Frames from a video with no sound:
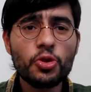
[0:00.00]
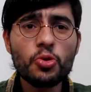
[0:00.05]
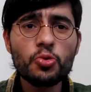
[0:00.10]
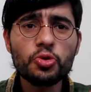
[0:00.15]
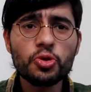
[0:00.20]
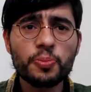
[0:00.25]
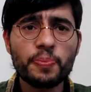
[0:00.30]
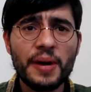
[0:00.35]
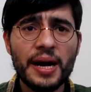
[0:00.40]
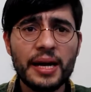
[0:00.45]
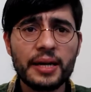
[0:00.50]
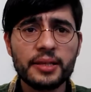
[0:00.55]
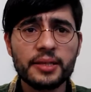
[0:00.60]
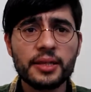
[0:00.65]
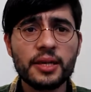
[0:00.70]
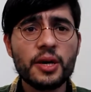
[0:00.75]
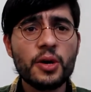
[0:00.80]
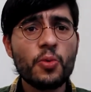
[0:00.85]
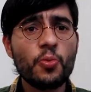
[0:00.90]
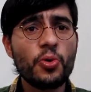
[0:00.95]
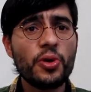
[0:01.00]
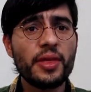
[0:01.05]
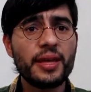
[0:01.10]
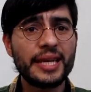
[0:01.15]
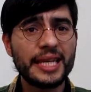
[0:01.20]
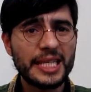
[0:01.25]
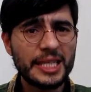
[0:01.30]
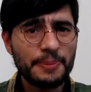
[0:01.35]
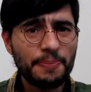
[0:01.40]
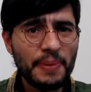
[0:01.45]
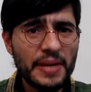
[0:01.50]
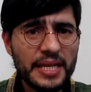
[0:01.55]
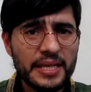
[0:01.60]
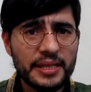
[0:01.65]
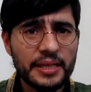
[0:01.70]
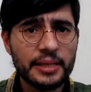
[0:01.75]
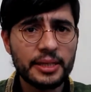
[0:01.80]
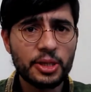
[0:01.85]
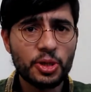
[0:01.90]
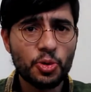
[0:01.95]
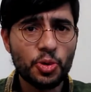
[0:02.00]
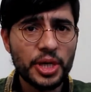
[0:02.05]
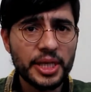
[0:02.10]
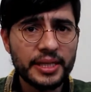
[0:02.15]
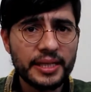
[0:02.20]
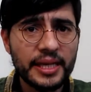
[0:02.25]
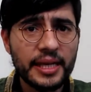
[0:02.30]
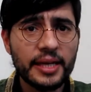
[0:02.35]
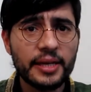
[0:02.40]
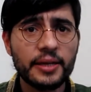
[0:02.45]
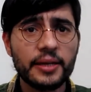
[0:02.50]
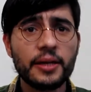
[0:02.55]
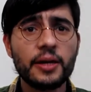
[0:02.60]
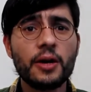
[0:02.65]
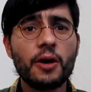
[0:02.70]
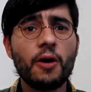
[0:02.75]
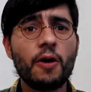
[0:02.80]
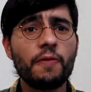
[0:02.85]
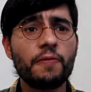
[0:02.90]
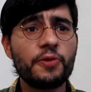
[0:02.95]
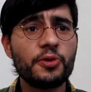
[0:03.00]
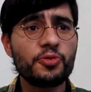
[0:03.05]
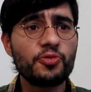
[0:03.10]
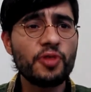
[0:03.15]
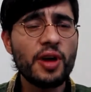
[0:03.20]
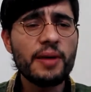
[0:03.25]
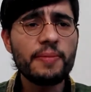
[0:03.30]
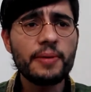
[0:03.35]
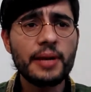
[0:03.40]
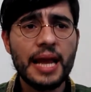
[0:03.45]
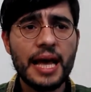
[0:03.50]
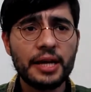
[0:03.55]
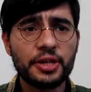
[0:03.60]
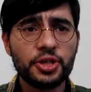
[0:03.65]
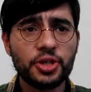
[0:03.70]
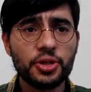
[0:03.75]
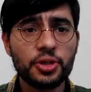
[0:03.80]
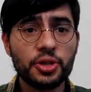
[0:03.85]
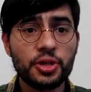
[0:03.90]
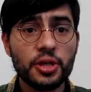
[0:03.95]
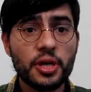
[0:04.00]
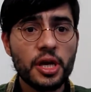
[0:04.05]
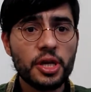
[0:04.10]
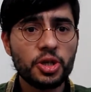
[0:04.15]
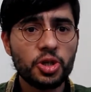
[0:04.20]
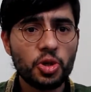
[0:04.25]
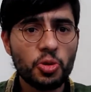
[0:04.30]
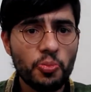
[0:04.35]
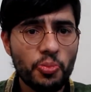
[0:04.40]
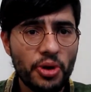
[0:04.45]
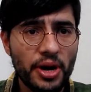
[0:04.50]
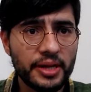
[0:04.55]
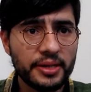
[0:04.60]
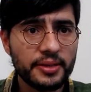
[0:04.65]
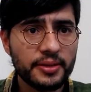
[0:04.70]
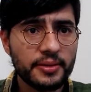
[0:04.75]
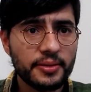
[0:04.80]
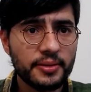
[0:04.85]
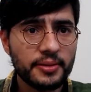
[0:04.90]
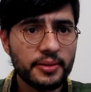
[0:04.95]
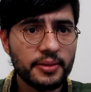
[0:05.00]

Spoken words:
those parts with an explicit critique of the rebel actions suppressed.